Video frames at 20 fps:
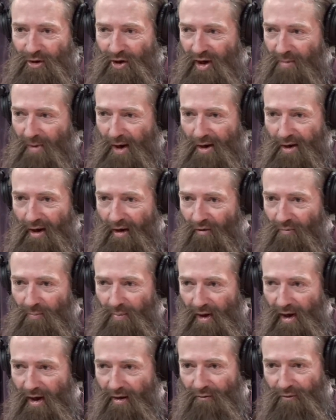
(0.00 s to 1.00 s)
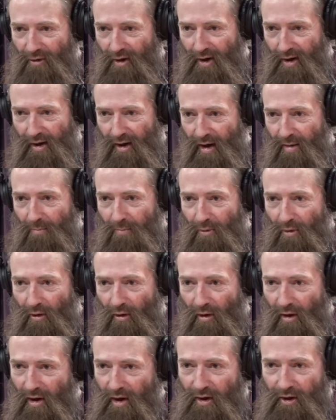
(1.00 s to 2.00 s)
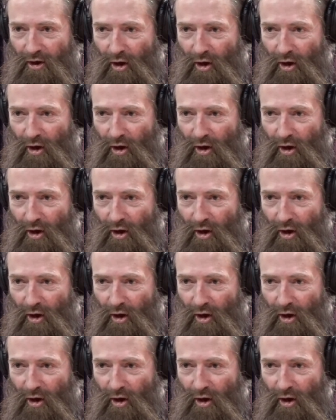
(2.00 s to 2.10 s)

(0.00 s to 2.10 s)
doing myself by, for example,